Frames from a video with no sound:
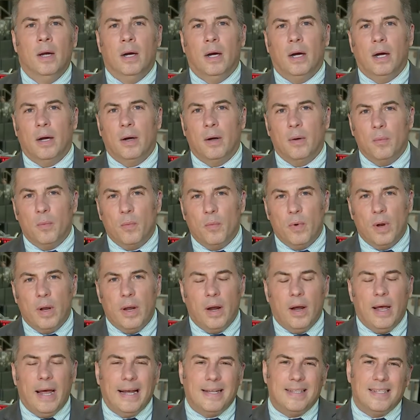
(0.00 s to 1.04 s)

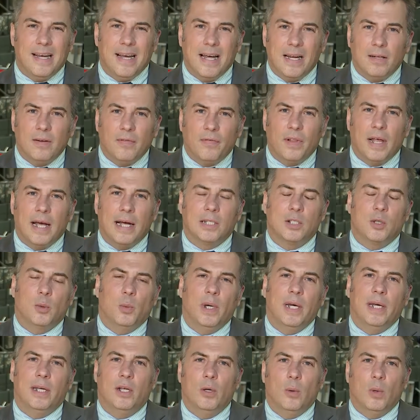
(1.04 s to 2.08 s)
At the end of last
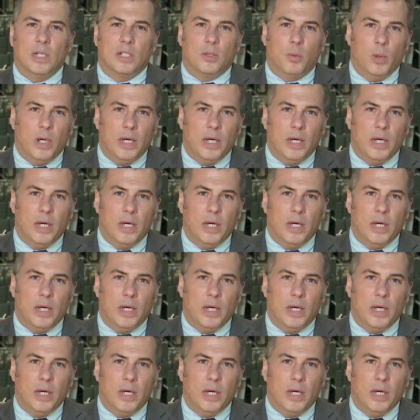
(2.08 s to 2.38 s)
week, U.S.